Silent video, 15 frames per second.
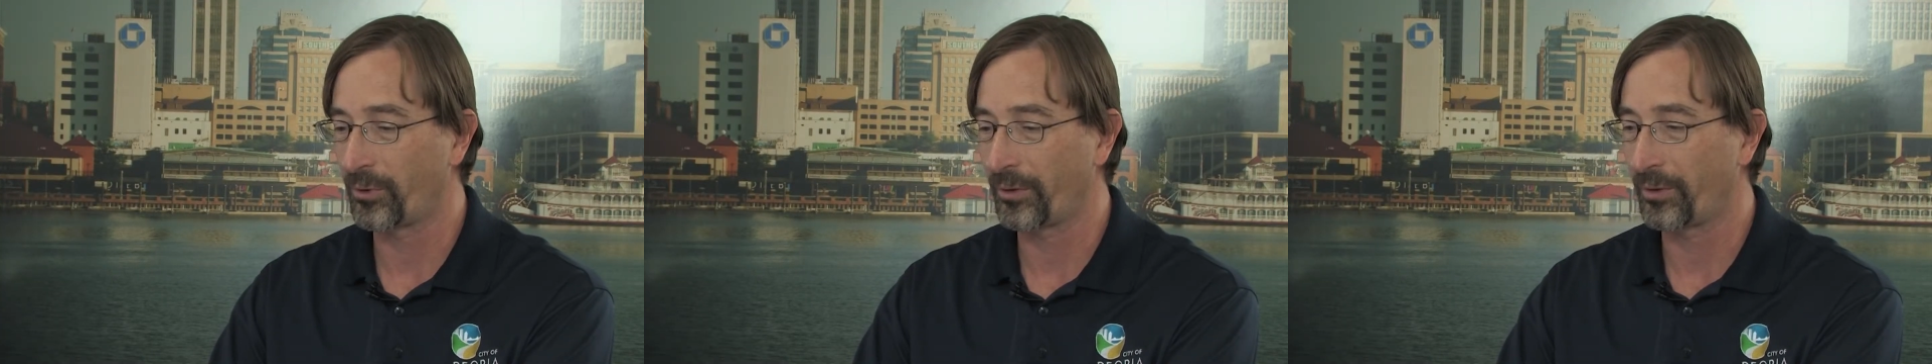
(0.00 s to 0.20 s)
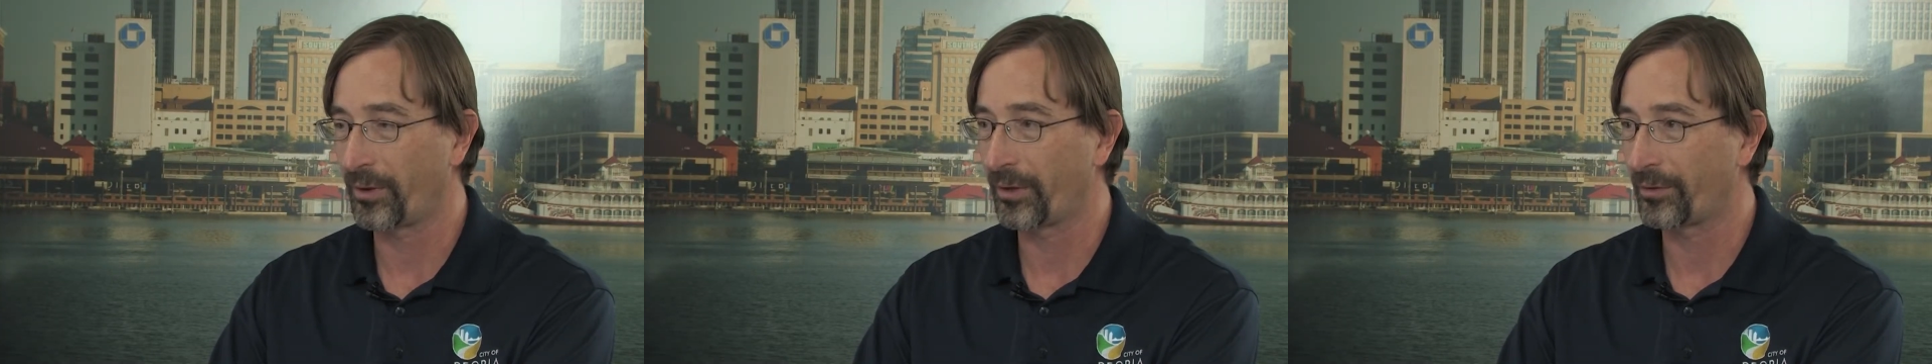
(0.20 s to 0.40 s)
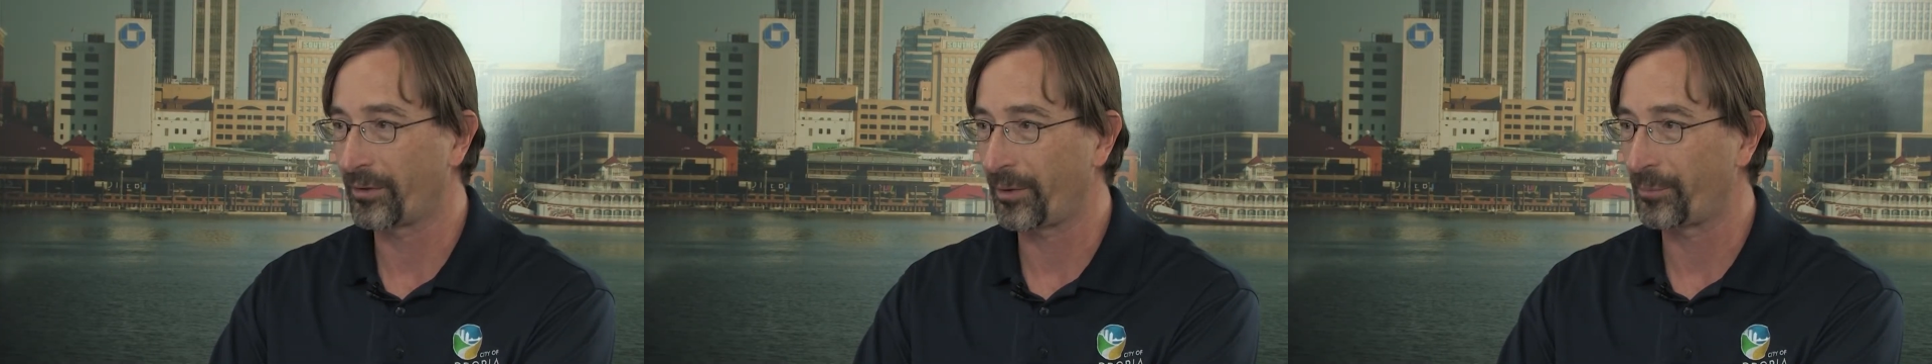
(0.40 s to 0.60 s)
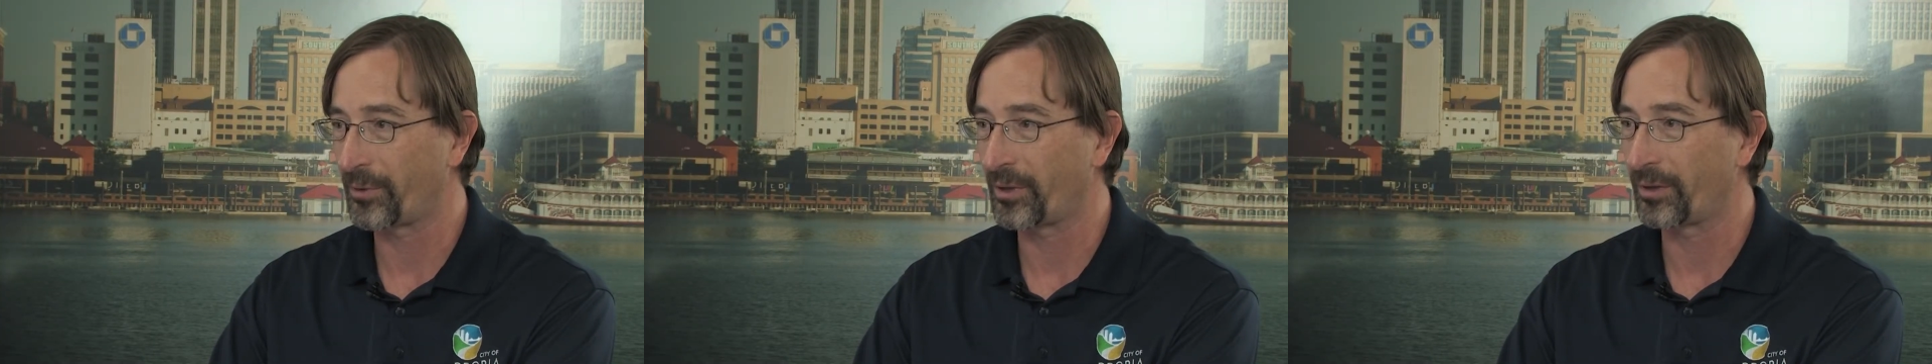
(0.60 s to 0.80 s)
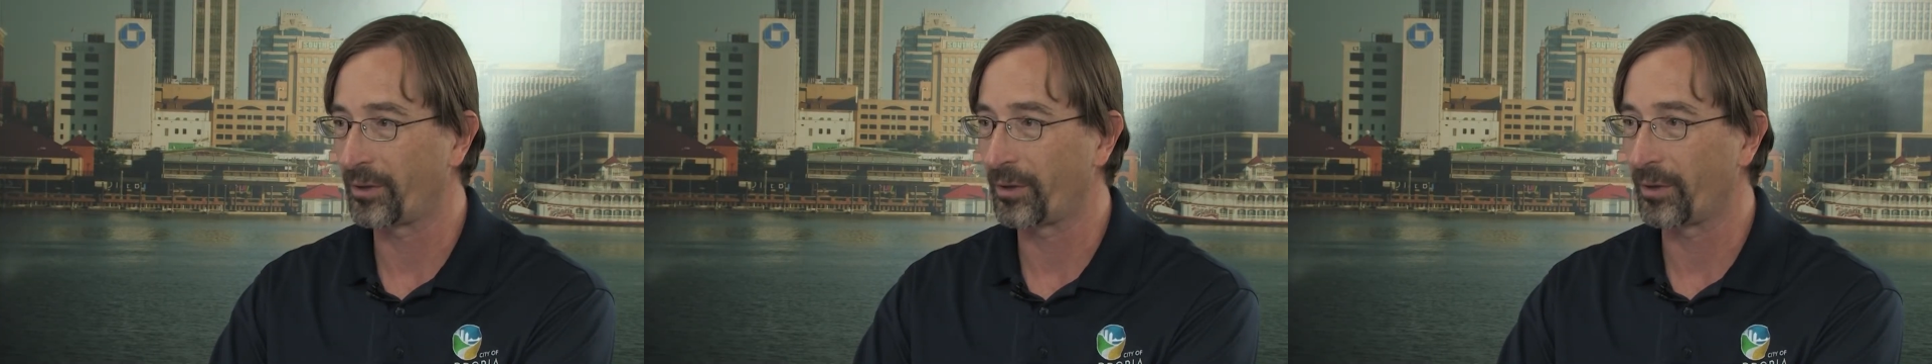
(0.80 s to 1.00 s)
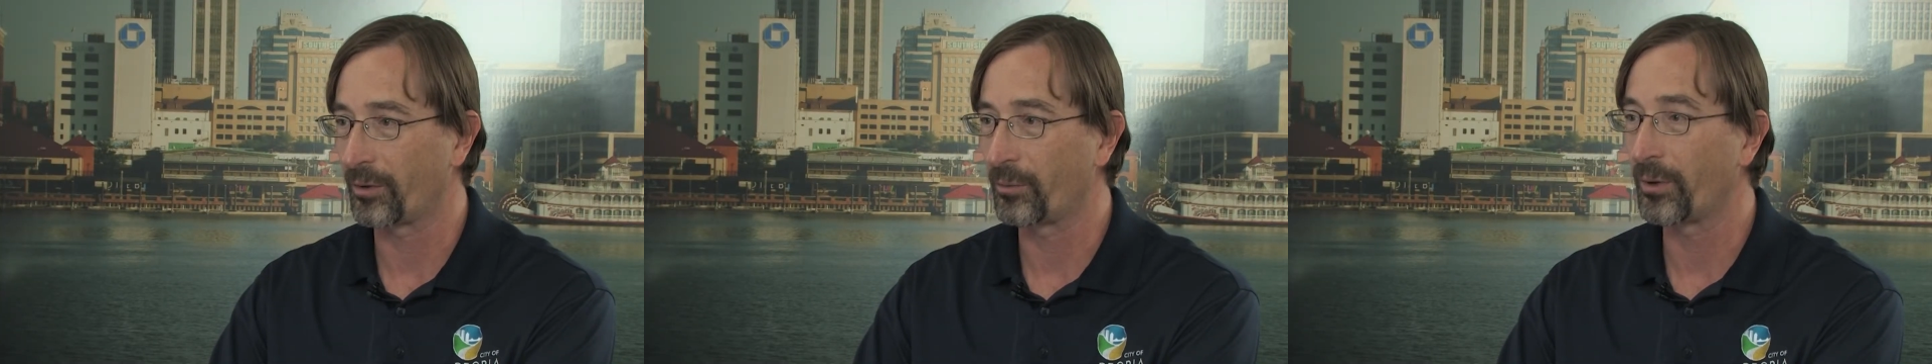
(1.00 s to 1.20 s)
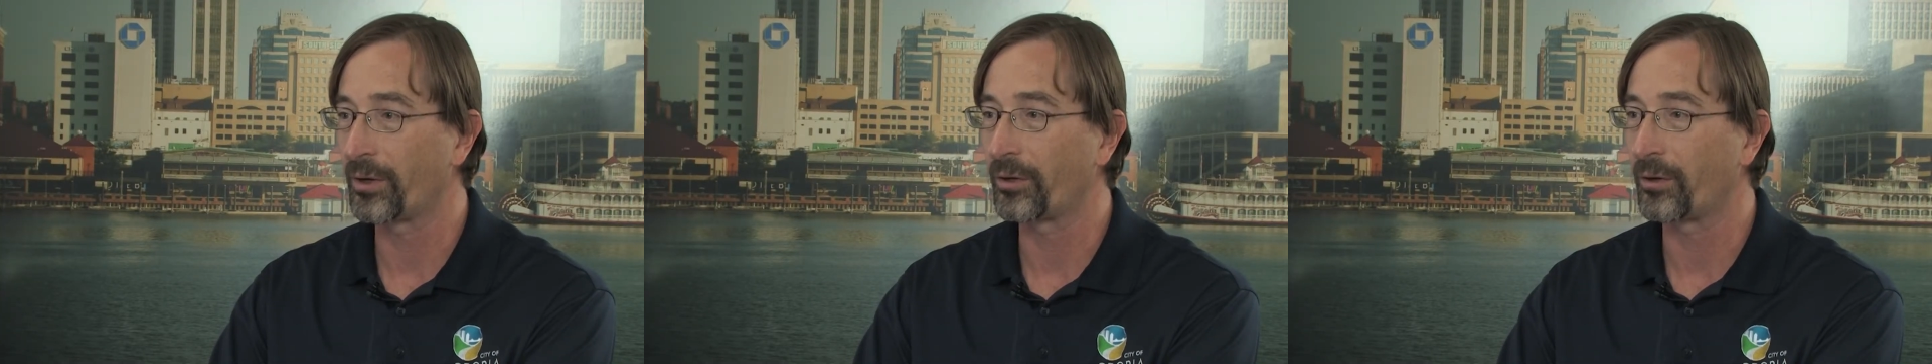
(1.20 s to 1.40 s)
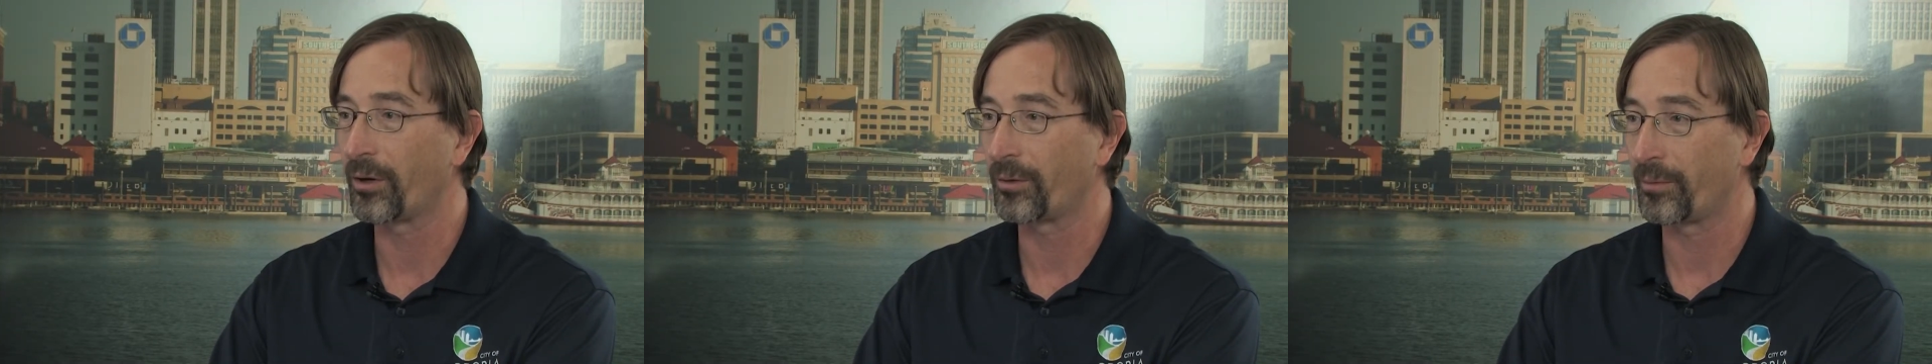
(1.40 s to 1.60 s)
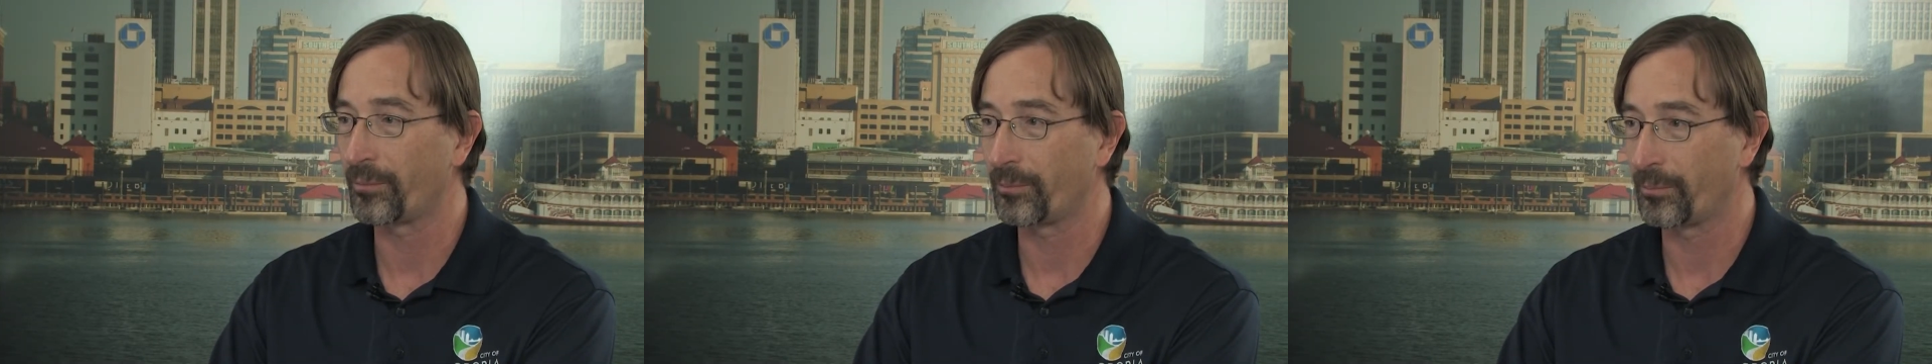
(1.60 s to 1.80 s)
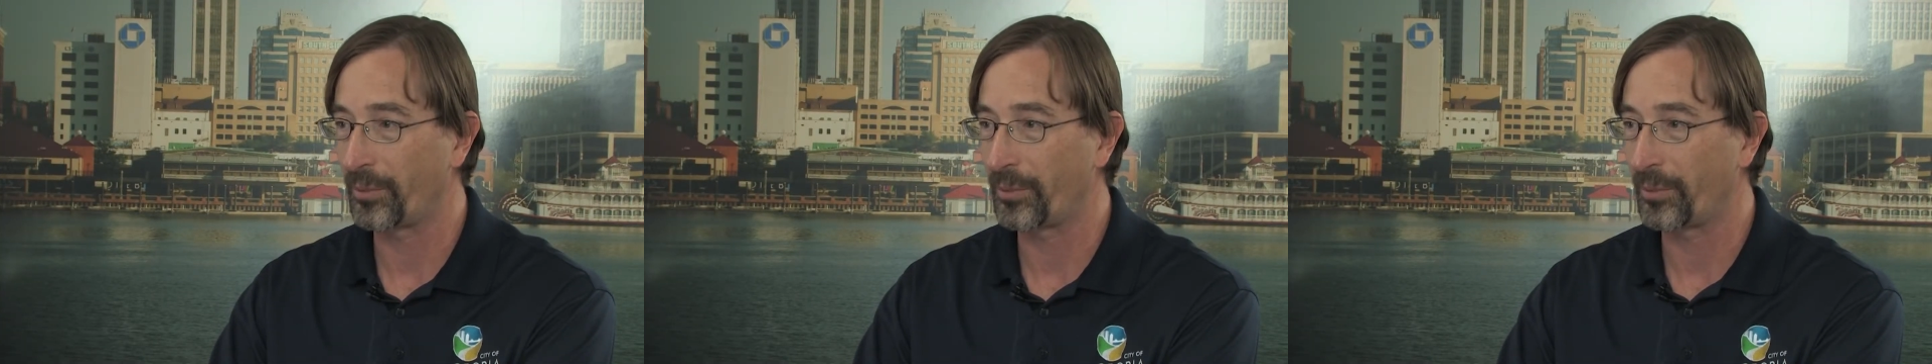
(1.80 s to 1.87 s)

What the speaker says: We're accepting credit card